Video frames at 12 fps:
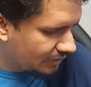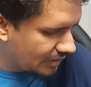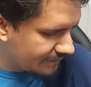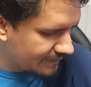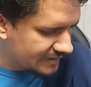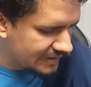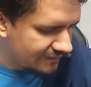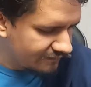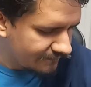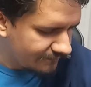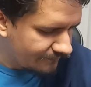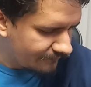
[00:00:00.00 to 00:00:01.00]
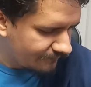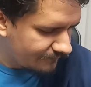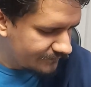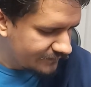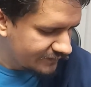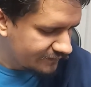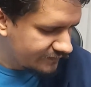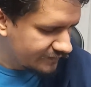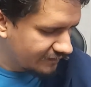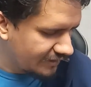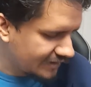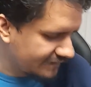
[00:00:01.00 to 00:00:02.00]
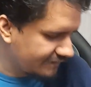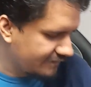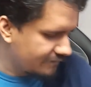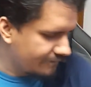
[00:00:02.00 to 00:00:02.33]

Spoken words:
Everything's a deluxe